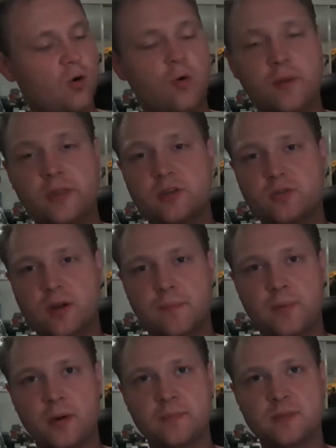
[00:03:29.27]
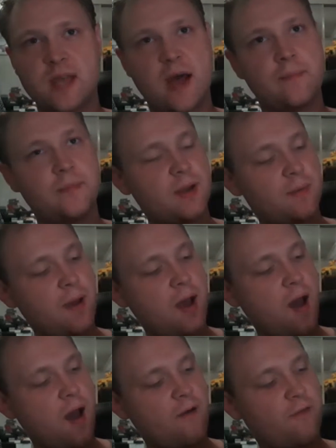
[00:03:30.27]
or when the trigger bottoms out, but
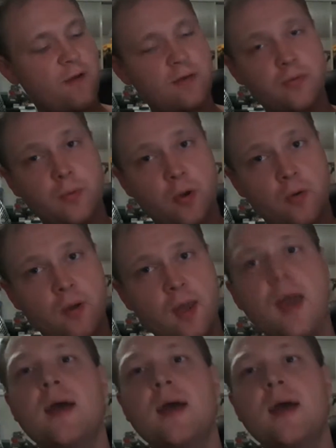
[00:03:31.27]
about halfway through.